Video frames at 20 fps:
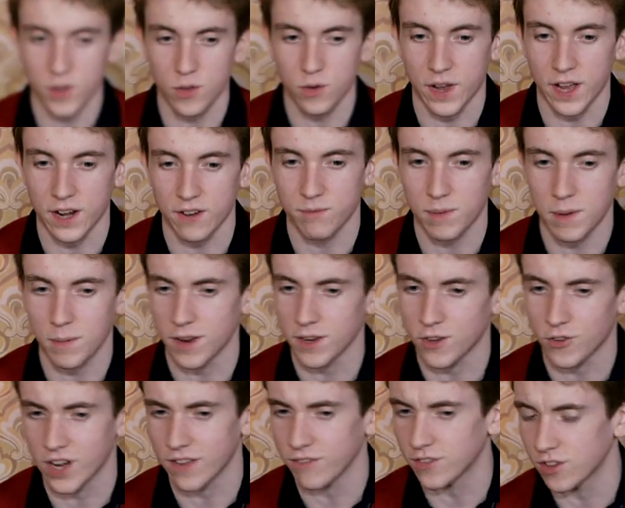a few kind of people
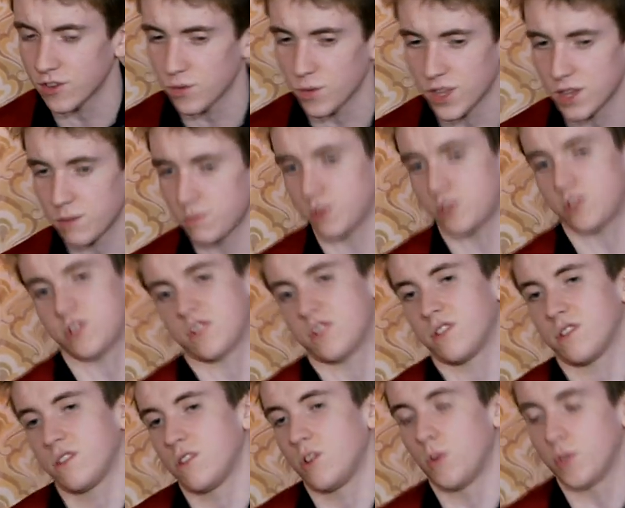had grievances with it, but sure,
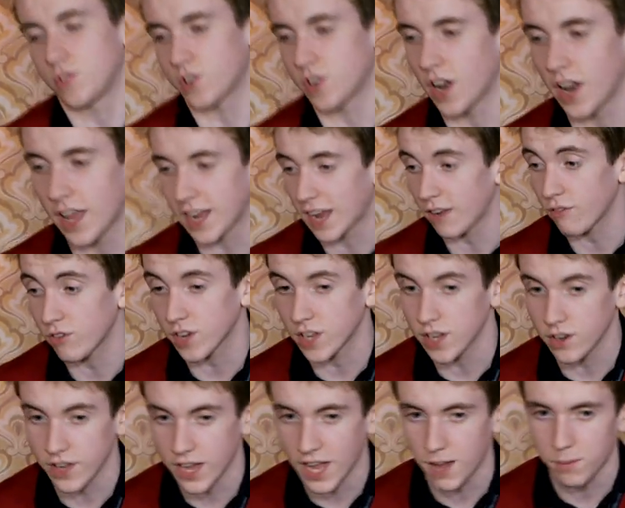no one's going to like everything,
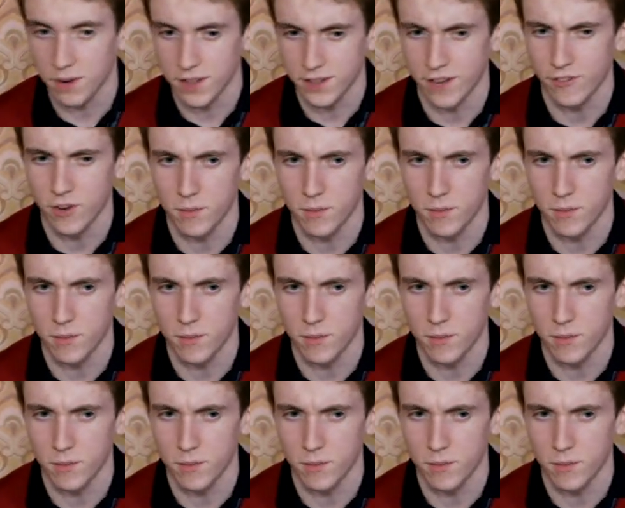and you can't please